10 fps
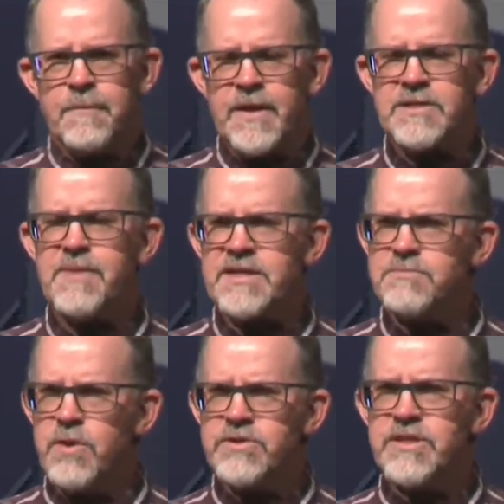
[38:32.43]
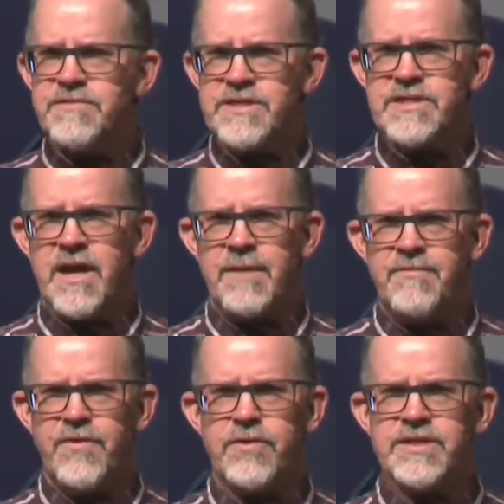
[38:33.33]
spends most of his time
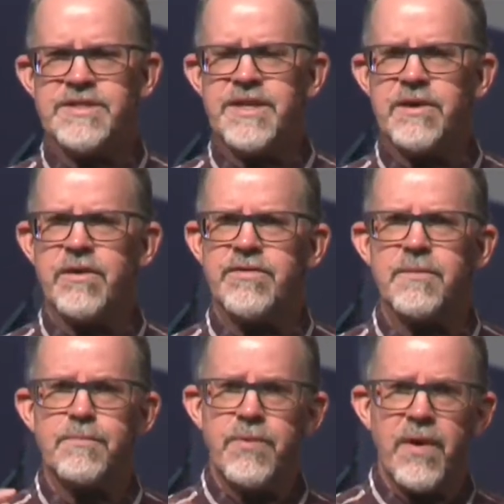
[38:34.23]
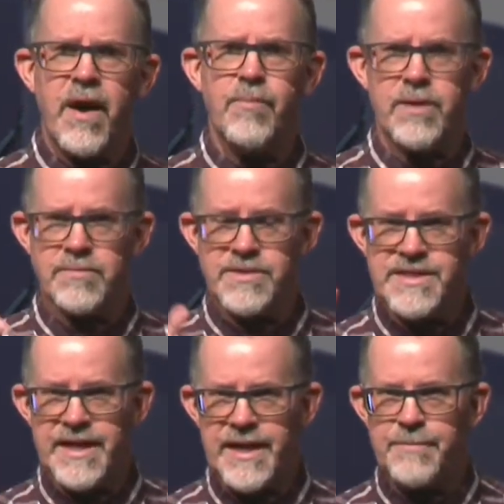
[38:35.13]
focusing on the problems
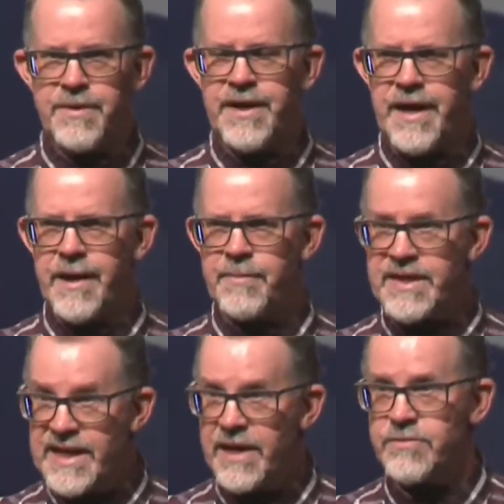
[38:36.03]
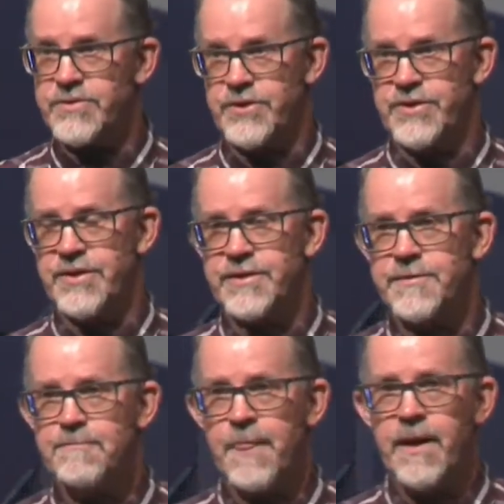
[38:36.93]
that Abraham encountered.
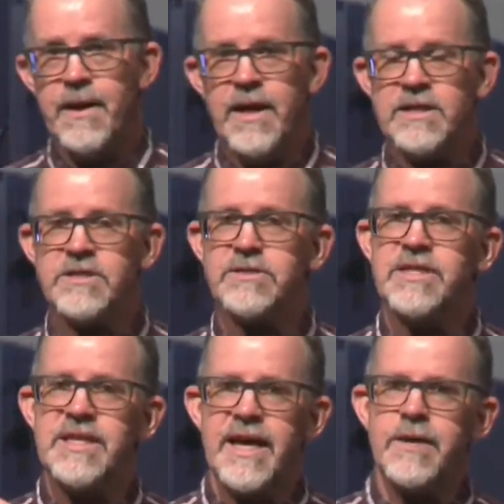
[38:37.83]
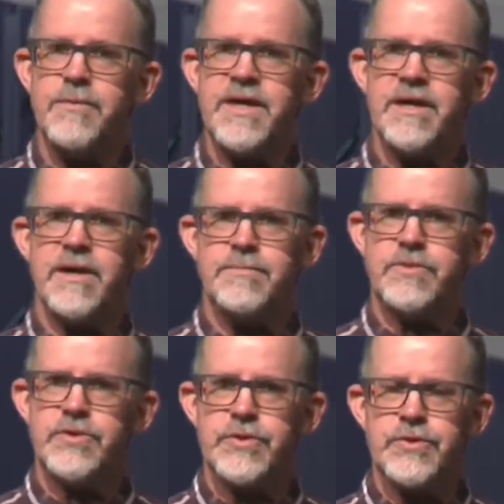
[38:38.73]
And so today we come
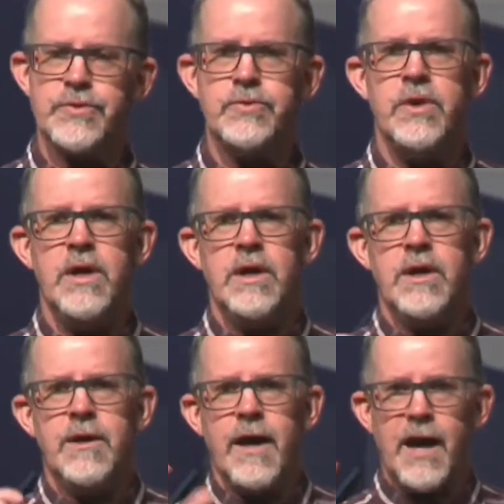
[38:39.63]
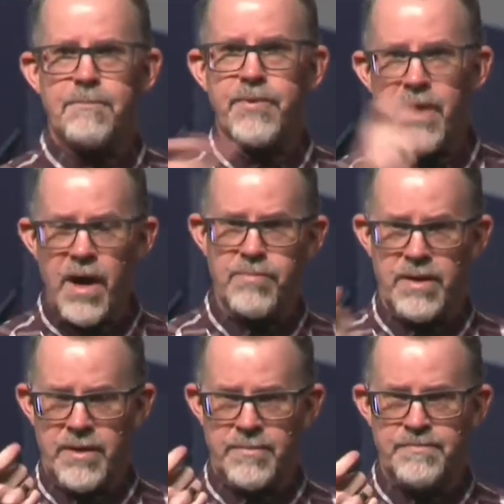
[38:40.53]
to a
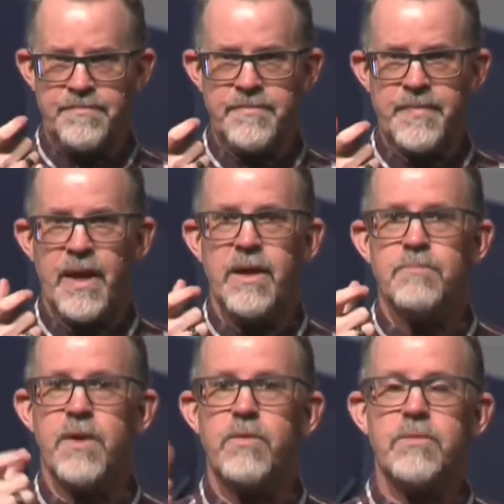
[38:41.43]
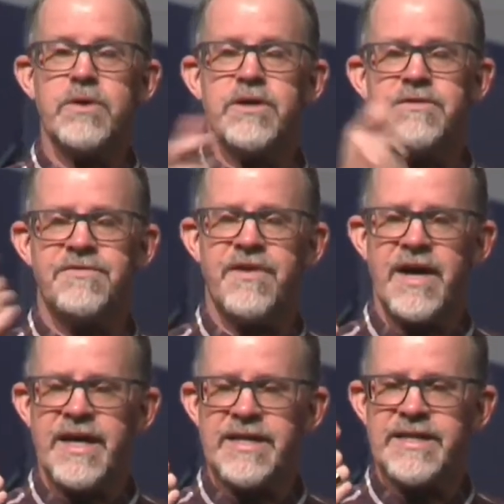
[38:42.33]
problem, but what we're going to
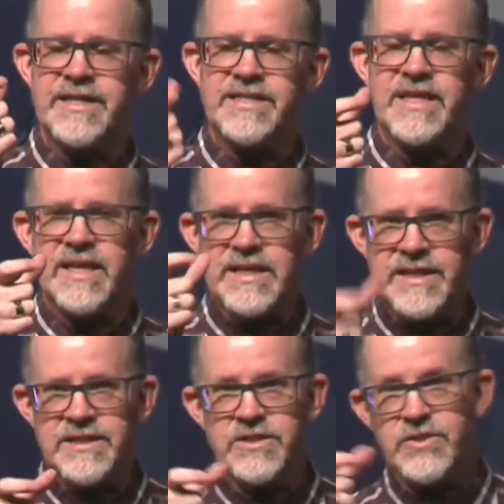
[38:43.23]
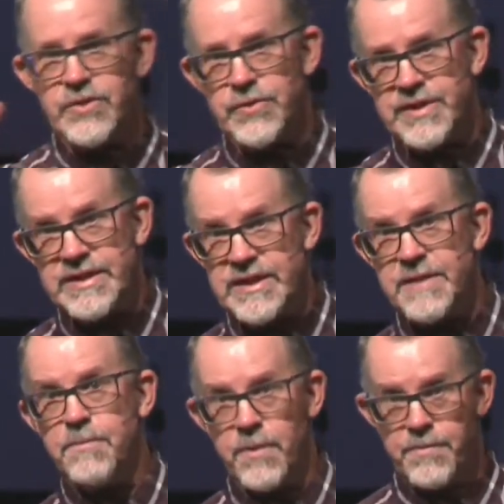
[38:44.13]
find is it leads to a
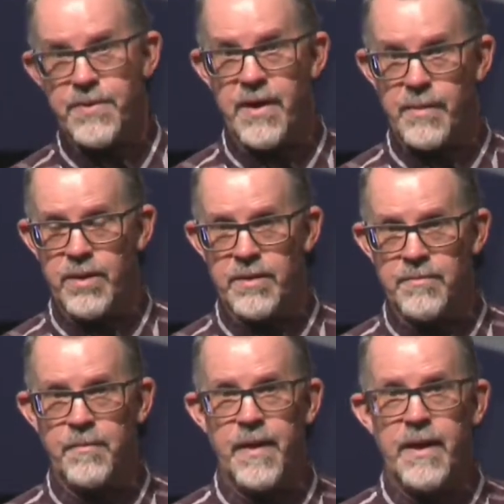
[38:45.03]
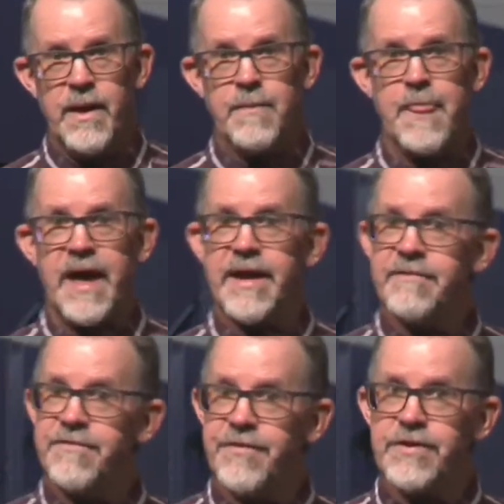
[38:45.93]
deeper problem that
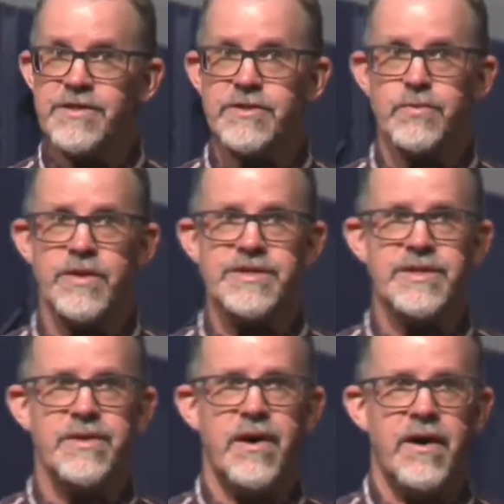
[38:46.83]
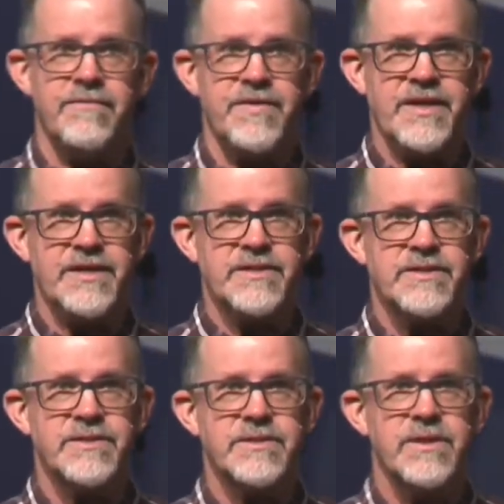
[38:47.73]
at first wasn't
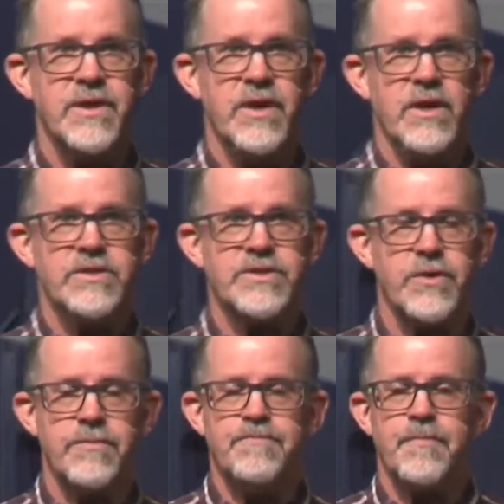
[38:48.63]
obvious. So